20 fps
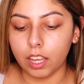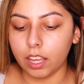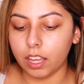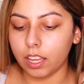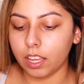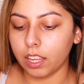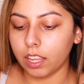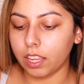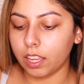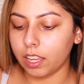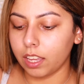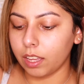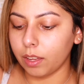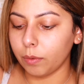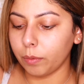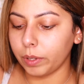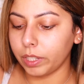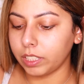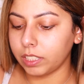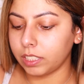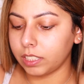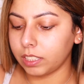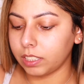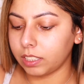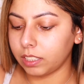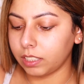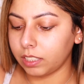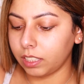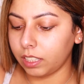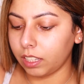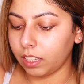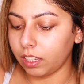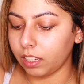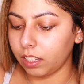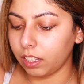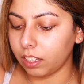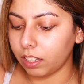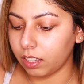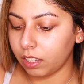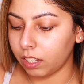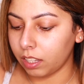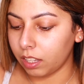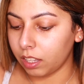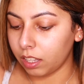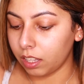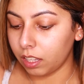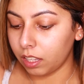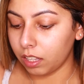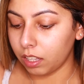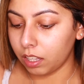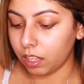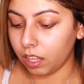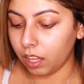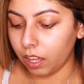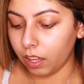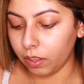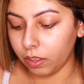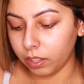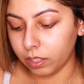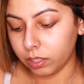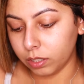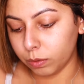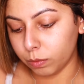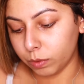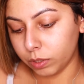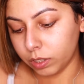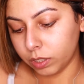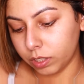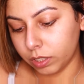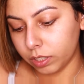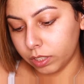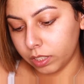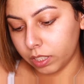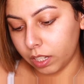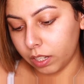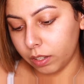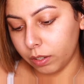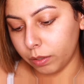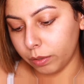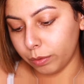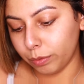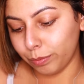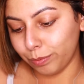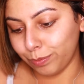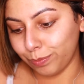I can't wait to see how this one turns out.